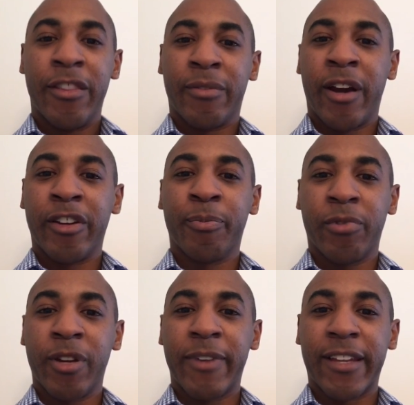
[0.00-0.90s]
Throughout your
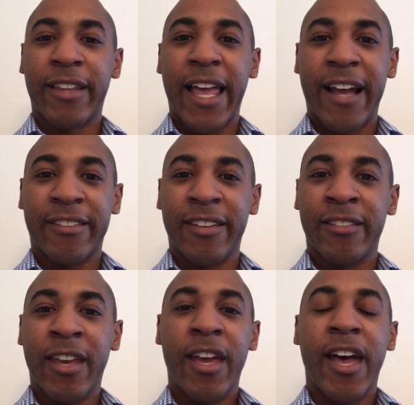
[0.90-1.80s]
pre-med
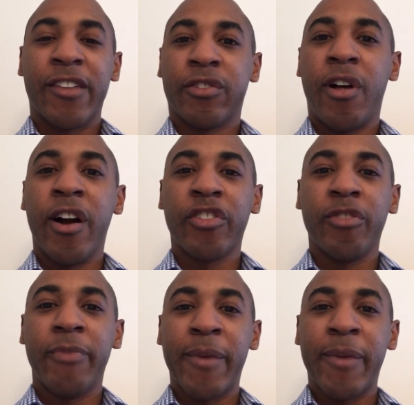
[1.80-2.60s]
classes, as long as you